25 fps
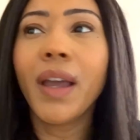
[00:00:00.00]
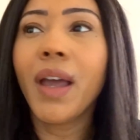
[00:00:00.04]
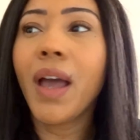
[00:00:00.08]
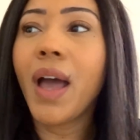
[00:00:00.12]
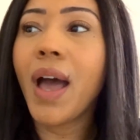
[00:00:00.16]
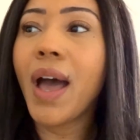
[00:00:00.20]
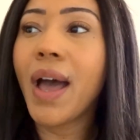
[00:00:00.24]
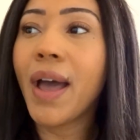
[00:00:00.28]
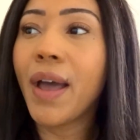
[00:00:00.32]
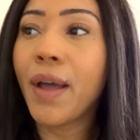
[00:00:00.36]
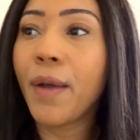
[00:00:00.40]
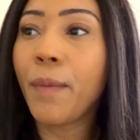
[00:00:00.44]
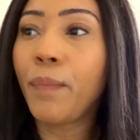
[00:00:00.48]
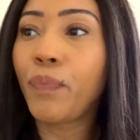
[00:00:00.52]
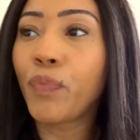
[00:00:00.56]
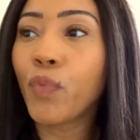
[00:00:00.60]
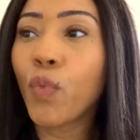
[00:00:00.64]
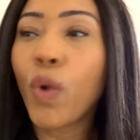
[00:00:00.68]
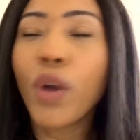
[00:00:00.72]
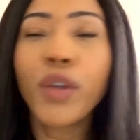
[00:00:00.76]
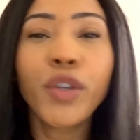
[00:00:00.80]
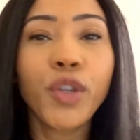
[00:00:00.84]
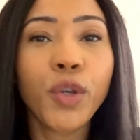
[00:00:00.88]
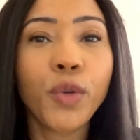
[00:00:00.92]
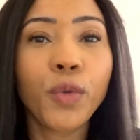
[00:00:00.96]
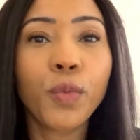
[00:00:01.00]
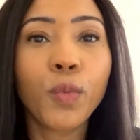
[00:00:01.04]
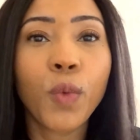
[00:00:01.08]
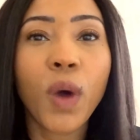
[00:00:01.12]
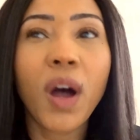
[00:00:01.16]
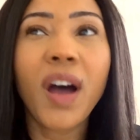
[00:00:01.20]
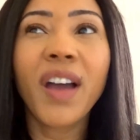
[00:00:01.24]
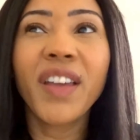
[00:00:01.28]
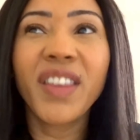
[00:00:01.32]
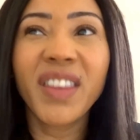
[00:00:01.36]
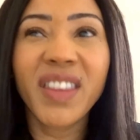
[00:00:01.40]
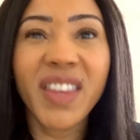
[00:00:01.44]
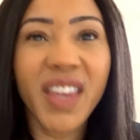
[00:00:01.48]
What
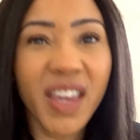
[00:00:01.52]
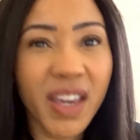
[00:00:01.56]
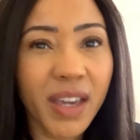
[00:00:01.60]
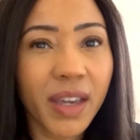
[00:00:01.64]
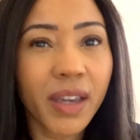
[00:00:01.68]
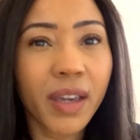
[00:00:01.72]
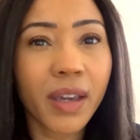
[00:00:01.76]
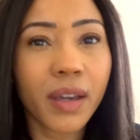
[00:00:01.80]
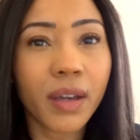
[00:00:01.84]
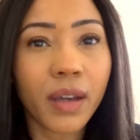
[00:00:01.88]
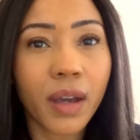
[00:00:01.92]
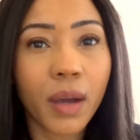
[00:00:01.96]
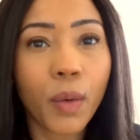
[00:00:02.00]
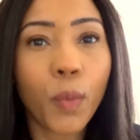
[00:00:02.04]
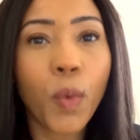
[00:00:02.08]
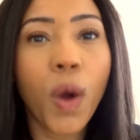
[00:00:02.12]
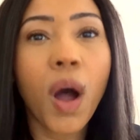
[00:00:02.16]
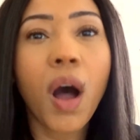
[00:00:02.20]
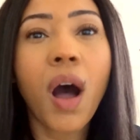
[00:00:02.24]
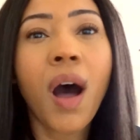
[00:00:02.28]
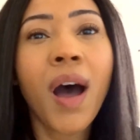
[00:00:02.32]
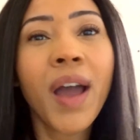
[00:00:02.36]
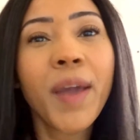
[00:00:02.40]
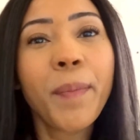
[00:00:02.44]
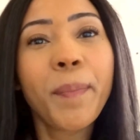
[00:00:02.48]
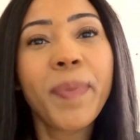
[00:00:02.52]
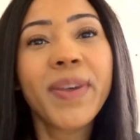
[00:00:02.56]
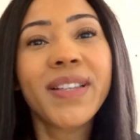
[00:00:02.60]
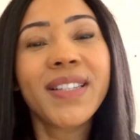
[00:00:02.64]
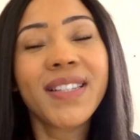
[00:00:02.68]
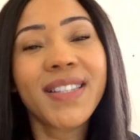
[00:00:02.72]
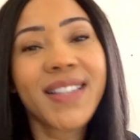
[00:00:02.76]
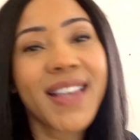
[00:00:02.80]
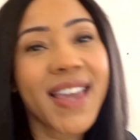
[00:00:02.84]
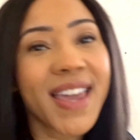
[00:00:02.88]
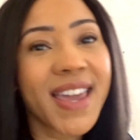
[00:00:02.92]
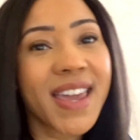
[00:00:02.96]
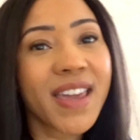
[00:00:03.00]
I
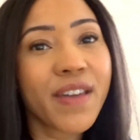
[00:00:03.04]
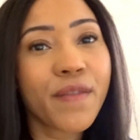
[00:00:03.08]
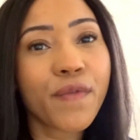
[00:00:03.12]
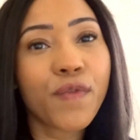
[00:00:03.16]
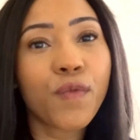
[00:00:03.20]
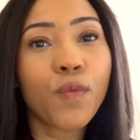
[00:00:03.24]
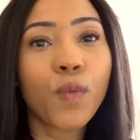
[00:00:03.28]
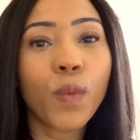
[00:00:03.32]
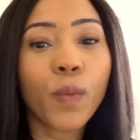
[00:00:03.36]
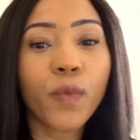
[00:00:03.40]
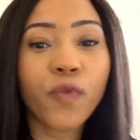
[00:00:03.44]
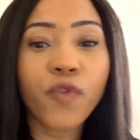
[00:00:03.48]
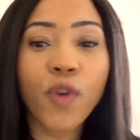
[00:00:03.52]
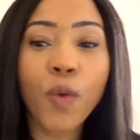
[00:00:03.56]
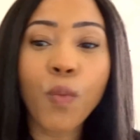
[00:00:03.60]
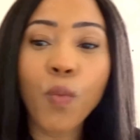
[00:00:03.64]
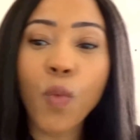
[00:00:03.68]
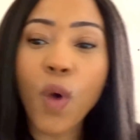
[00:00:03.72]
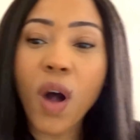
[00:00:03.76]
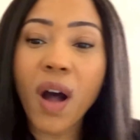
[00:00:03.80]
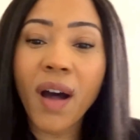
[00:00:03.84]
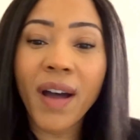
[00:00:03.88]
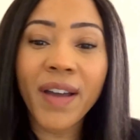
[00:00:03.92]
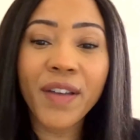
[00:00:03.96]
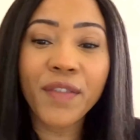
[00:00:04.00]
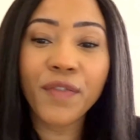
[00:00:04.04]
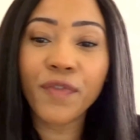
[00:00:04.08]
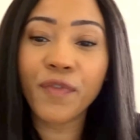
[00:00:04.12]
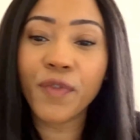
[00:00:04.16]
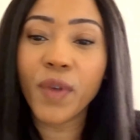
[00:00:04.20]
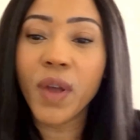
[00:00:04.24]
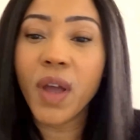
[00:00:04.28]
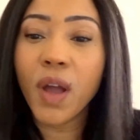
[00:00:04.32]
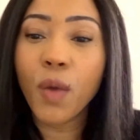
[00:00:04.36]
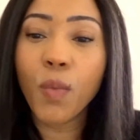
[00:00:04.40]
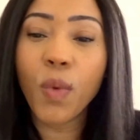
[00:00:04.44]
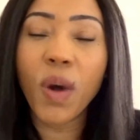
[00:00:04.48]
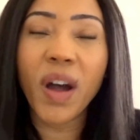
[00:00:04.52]
perceive from what I
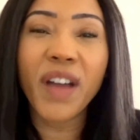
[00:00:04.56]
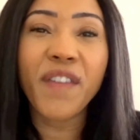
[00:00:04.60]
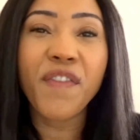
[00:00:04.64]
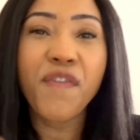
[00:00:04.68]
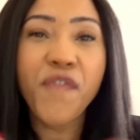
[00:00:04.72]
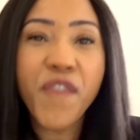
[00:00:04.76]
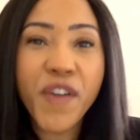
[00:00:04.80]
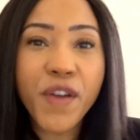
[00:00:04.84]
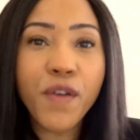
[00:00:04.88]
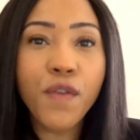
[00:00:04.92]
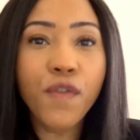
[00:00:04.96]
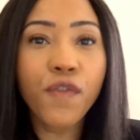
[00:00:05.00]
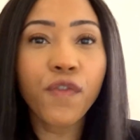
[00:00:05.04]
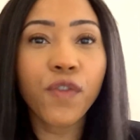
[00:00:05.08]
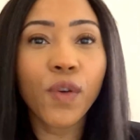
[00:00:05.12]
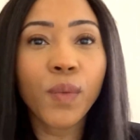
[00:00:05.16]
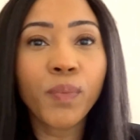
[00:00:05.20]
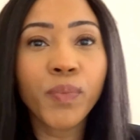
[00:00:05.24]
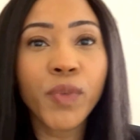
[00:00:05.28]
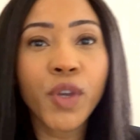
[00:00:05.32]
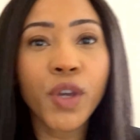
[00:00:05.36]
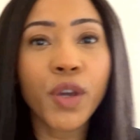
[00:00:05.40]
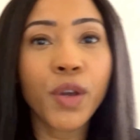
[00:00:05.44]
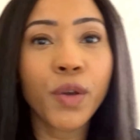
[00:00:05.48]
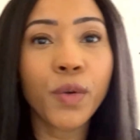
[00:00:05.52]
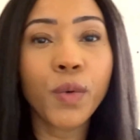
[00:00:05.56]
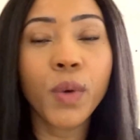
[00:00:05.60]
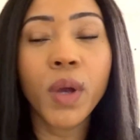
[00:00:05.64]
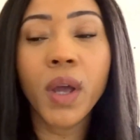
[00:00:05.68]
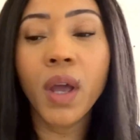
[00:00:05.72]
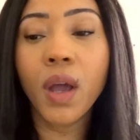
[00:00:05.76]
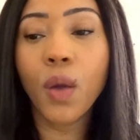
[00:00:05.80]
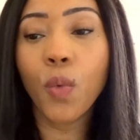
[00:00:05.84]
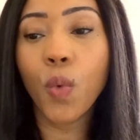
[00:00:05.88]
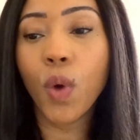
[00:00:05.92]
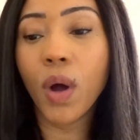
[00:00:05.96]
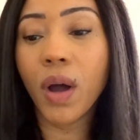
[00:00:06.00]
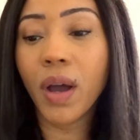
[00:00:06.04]
feel from you,
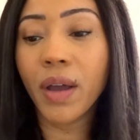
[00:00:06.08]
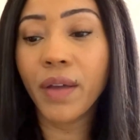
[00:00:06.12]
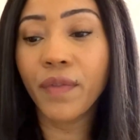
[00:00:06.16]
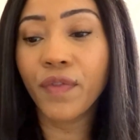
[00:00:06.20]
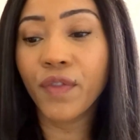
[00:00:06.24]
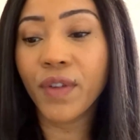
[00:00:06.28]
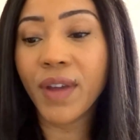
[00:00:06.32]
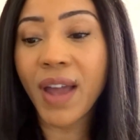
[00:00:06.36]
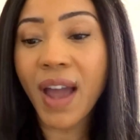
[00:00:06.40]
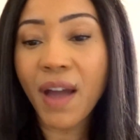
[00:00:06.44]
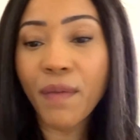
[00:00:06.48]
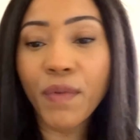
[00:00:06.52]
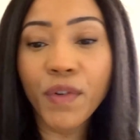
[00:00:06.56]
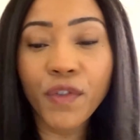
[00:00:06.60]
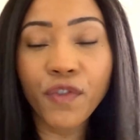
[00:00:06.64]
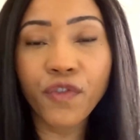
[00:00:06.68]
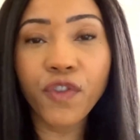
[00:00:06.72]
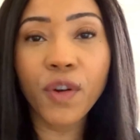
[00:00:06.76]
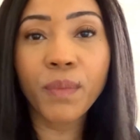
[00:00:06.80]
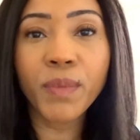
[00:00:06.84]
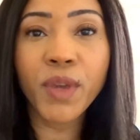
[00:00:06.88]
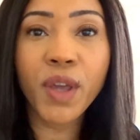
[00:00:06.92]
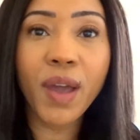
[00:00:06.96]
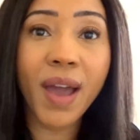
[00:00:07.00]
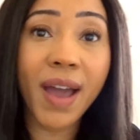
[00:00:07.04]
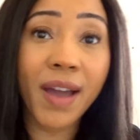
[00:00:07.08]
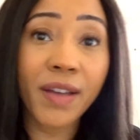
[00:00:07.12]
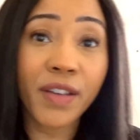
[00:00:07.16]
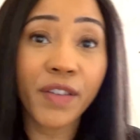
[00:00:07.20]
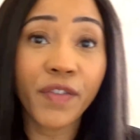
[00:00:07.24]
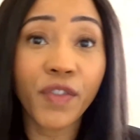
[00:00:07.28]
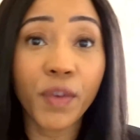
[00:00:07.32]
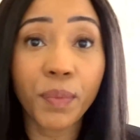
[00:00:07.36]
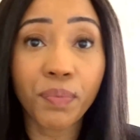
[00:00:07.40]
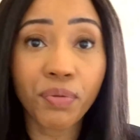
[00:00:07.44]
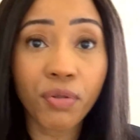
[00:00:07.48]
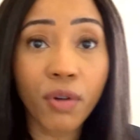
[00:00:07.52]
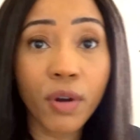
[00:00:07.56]
what I've gathered from you, how
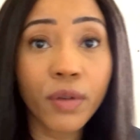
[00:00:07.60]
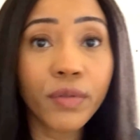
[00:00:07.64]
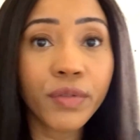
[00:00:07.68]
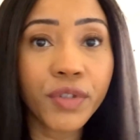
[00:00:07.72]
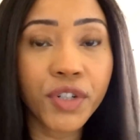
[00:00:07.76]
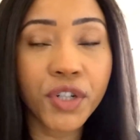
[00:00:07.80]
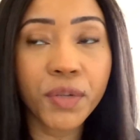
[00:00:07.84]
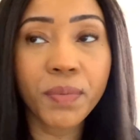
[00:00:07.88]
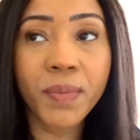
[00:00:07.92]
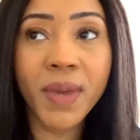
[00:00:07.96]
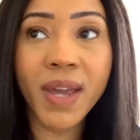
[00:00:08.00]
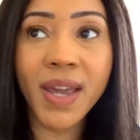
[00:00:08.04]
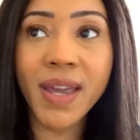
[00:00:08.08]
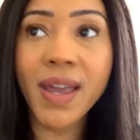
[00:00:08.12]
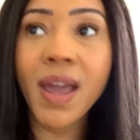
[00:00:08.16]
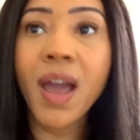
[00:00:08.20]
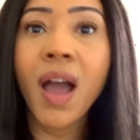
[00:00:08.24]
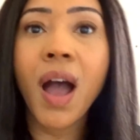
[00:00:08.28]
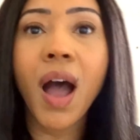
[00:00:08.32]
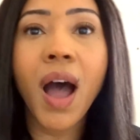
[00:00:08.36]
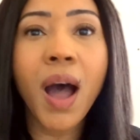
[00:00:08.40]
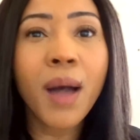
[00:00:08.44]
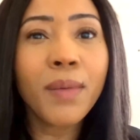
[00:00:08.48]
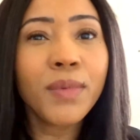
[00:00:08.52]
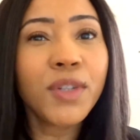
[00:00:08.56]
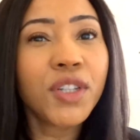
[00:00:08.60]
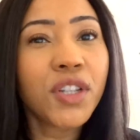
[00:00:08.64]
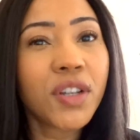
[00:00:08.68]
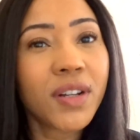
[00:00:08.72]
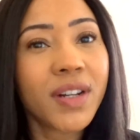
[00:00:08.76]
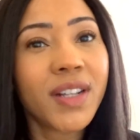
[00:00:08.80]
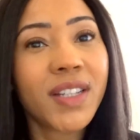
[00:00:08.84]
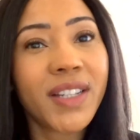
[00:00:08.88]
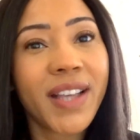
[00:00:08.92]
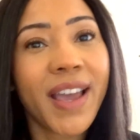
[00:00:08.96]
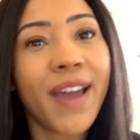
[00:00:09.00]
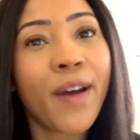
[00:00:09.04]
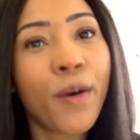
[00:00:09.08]
you've approached me. I'm just
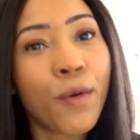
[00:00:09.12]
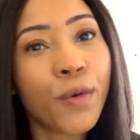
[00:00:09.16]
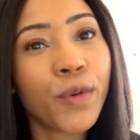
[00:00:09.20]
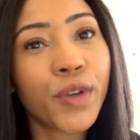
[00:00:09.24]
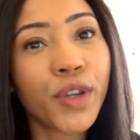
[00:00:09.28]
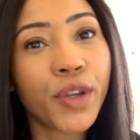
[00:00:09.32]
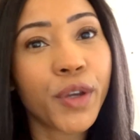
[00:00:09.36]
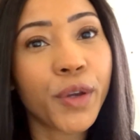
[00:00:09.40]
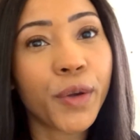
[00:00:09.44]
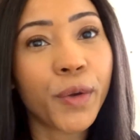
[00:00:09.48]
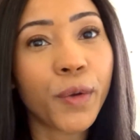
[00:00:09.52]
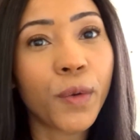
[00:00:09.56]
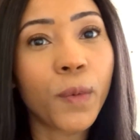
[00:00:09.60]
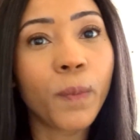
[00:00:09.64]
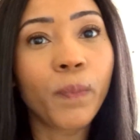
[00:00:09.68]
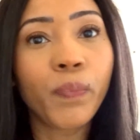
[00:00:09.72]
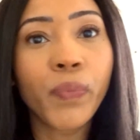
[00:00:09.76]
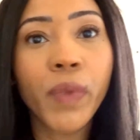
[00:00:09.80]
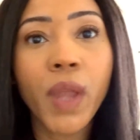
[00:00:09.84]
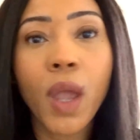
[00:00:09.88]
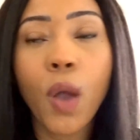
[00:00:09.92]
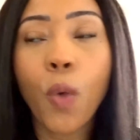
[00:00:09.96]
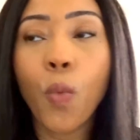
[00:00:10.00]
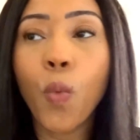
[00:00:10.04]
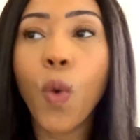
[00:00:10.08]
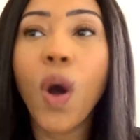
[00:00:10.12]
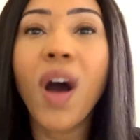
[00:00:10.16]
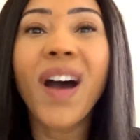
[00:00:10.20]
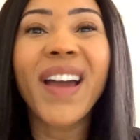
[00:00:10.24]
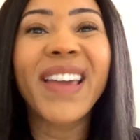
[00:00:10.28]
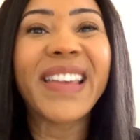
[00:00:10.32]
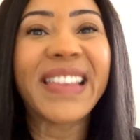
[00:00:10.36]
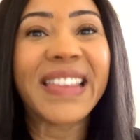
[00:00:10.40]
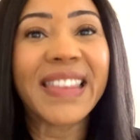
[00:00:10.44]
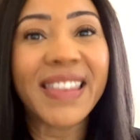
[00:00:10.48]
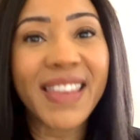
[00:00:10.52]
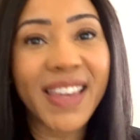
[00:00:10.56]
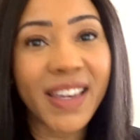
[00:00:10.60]
going to tell you what I
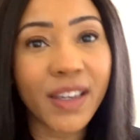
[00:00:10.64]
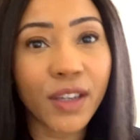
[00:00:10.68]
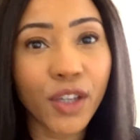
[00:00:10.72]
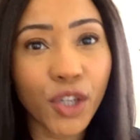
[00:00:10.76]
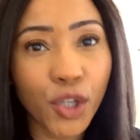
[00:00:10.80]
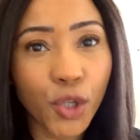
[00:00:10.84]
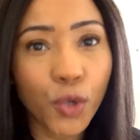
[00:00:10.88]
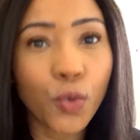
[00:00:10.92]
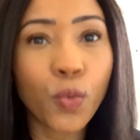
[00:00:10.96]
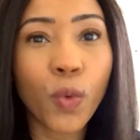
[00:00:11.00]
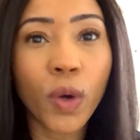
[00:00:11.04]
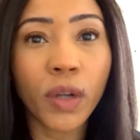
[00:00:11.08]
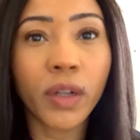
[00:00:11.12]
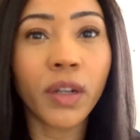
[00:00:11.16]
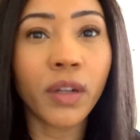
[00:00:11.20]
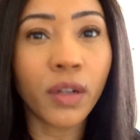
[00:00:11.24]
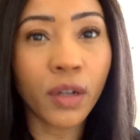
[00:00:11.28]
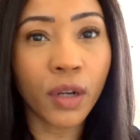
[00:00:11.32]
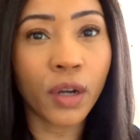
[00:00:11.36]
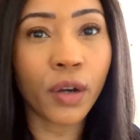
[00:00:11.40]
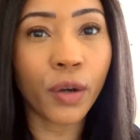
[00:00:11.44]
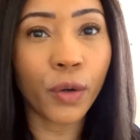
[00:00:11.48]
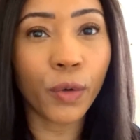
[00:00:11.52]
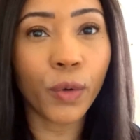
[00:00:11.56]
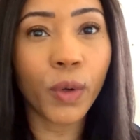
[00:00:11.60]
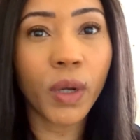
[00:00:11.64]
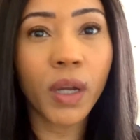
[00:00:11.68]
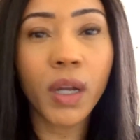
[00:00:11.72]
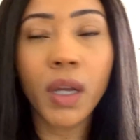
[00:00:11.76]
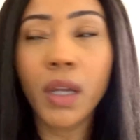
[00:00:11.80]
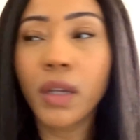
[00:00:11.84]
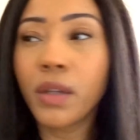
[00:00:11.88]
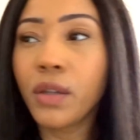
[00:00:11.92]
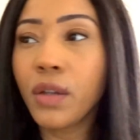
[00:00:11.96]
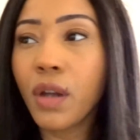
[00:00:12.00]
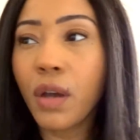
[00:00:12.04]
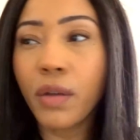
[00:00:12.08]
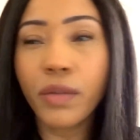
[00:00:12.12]
think you want to know,
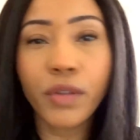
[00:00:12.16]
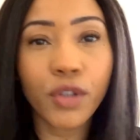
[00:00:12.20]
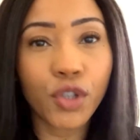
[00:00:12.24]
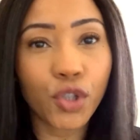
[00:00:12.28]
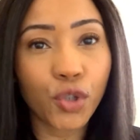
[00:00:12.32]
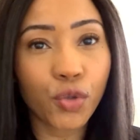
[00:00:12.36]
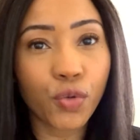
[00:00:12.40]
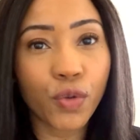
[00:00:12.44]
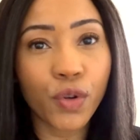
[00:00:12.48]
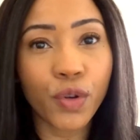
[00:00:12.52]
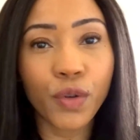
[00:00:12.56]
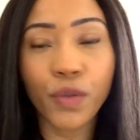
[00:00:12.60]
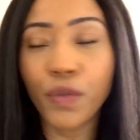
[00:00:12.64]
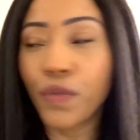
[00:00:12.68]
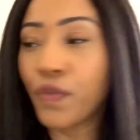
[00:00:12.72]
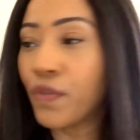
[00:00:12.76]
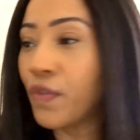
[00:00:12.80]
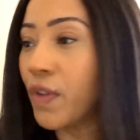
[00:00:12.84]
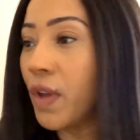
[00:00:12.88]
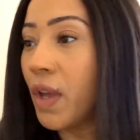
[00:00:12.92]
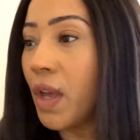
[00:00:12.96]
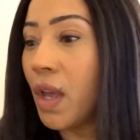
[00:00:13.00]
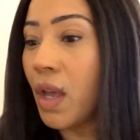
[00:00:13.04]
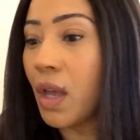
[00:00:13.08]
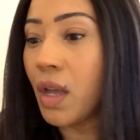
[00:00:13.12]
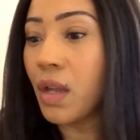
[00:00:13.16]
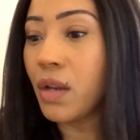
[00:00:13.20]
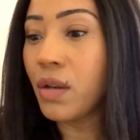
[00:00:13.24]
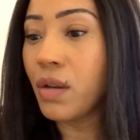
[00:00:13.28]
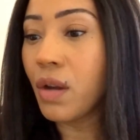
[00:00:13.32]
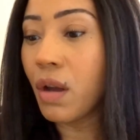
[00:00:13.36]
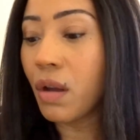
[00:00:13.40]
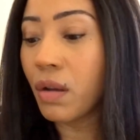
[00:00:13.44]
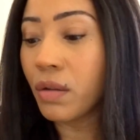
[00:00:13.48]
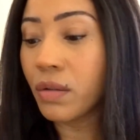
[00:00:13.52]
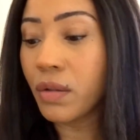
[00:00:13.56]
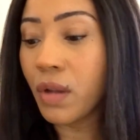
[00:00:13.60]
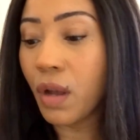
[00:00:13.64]
not the truth,
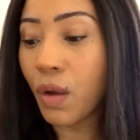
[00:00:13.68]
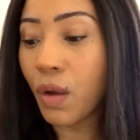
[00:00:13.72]
not